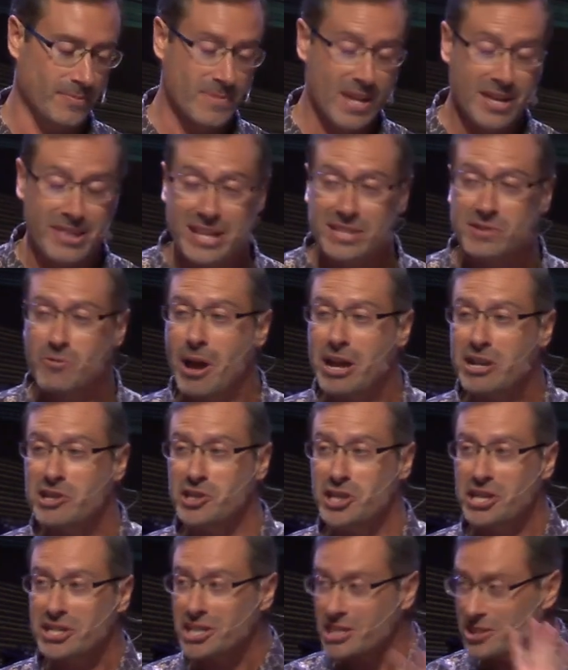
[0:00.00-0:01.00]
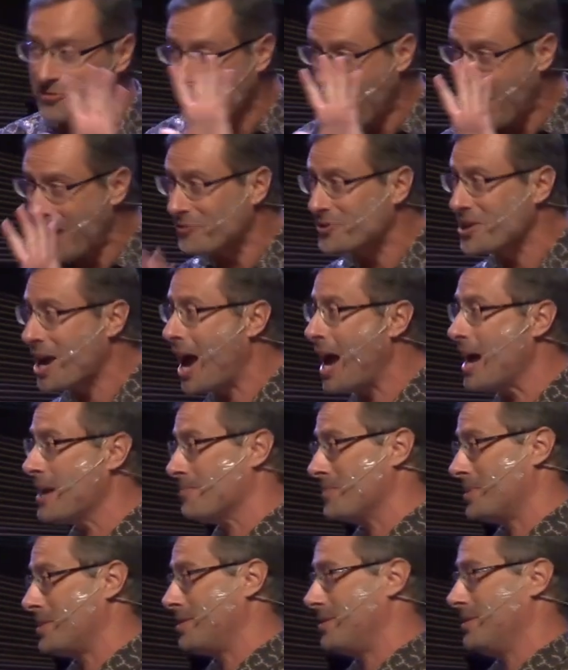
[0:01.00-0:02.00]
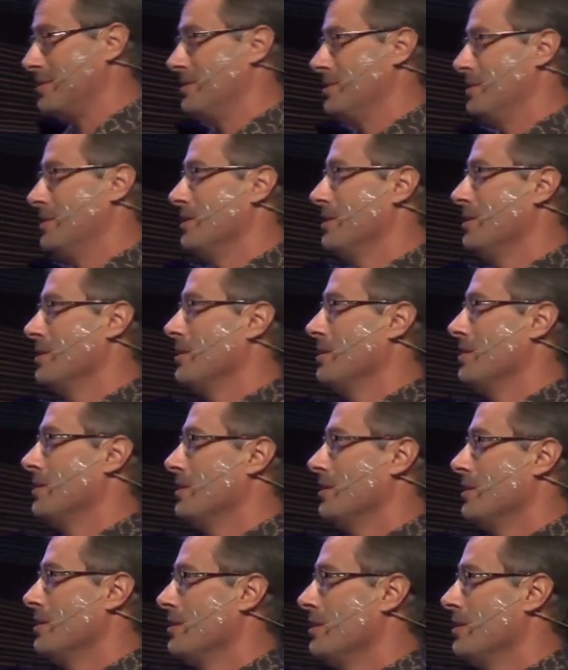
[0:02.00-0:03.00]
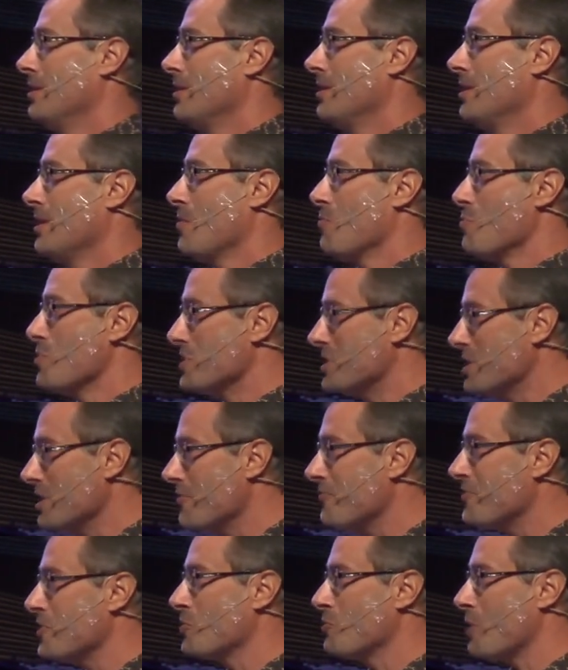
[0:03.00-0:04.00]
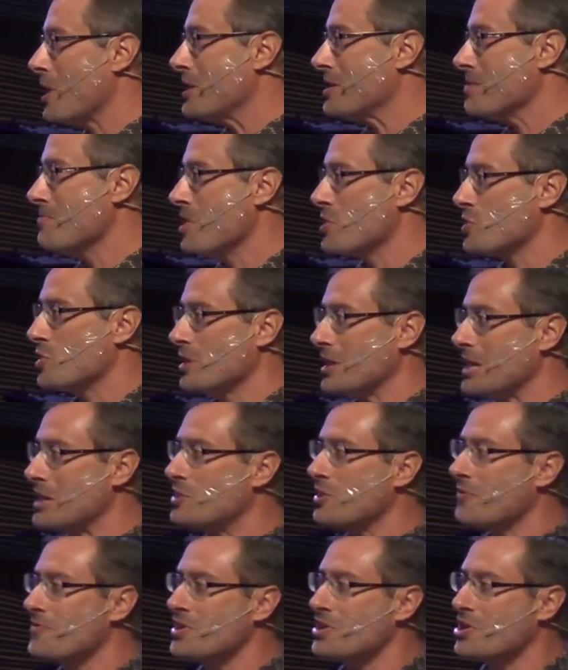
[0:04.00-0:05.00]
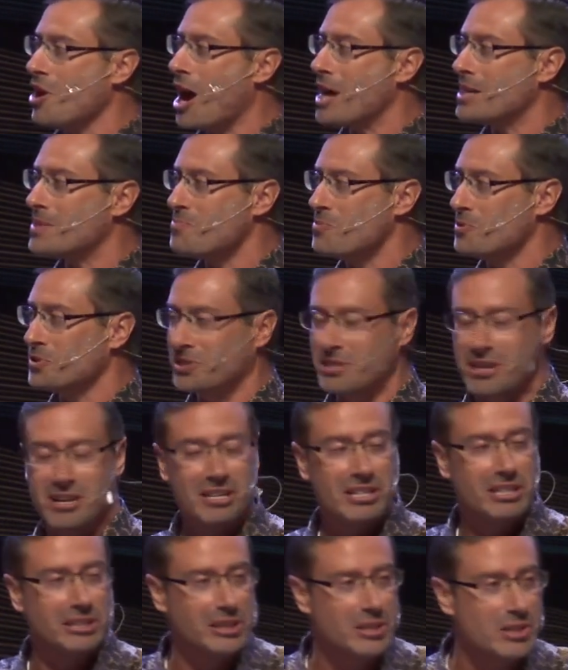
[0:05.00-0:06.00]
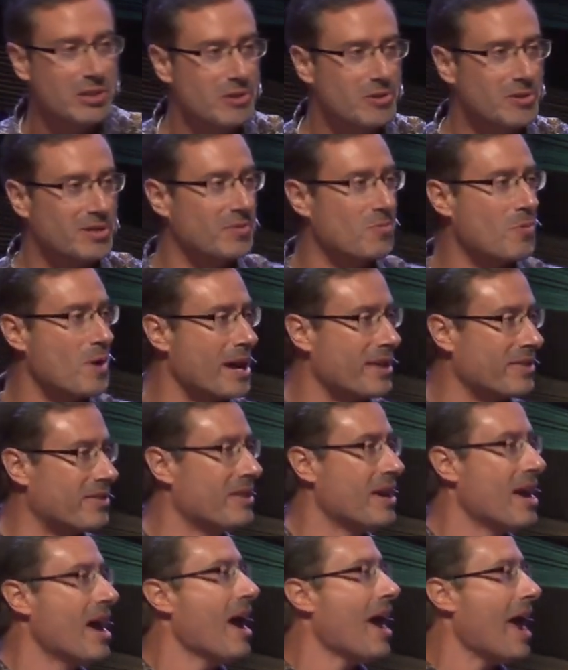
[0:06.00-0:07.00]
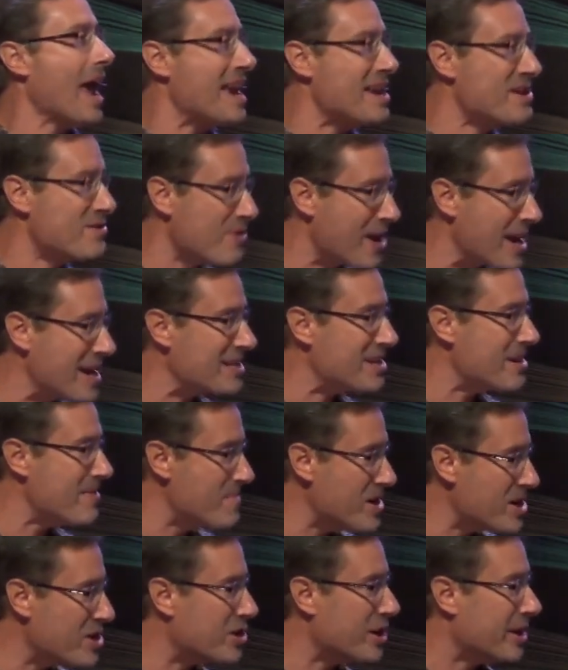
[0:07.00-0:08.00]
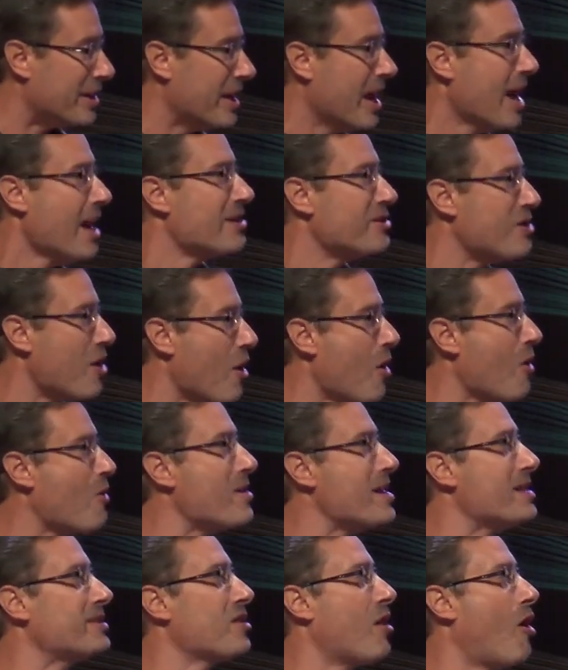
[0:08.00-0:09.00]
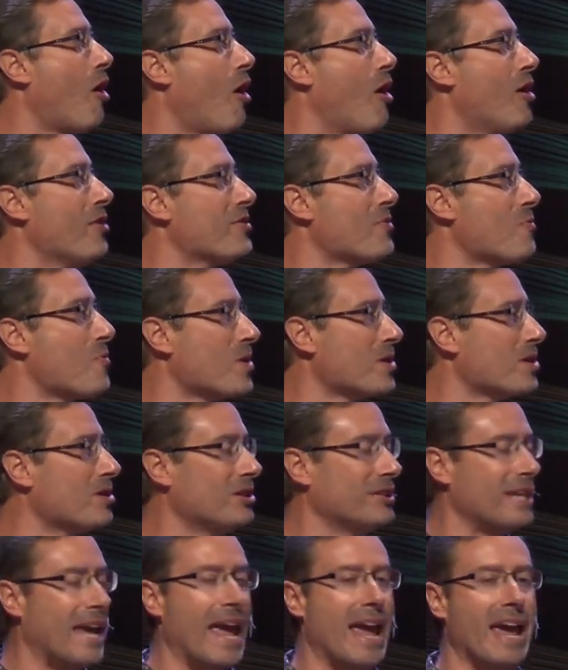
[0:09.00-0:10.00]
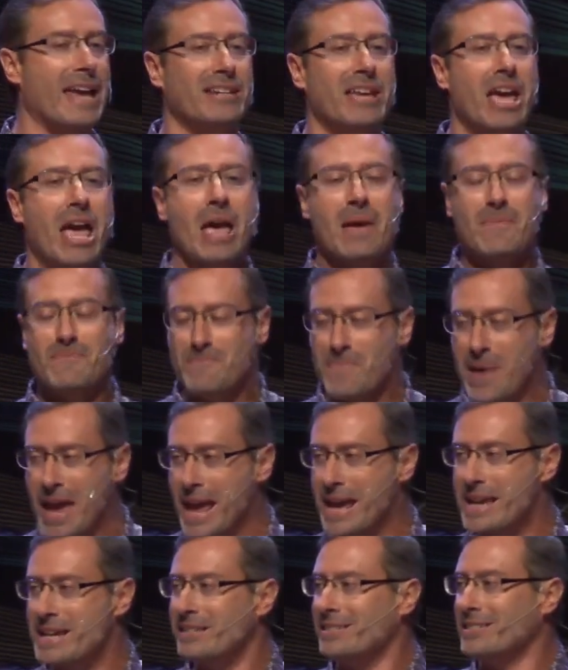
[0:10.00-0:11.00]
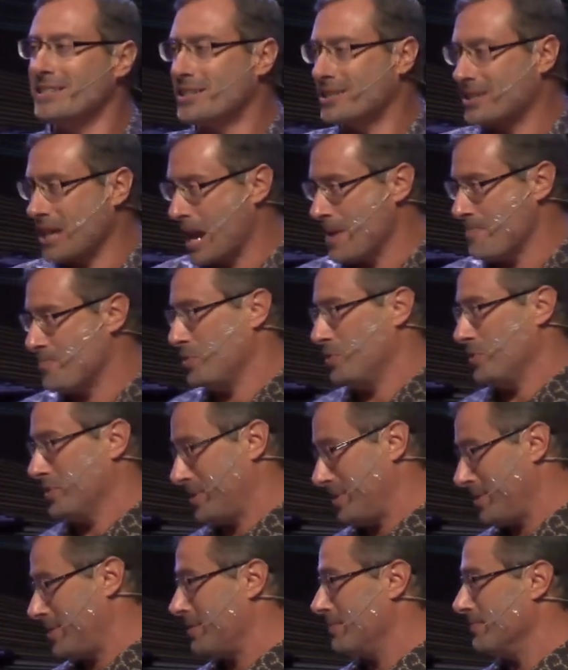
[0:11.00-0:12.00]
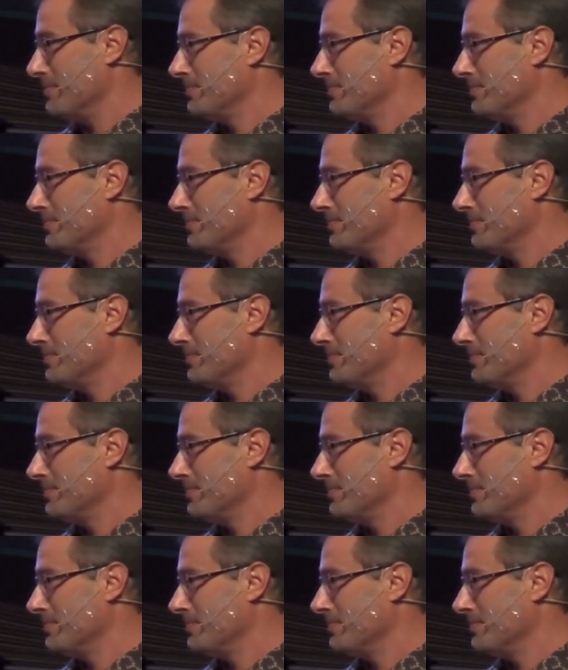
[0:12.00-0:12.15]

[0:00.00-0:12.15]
And that's why Jesus five times would give the Great Commission. Each of the Gospels concludes with a Great Commission. Go into all the world and make disciples.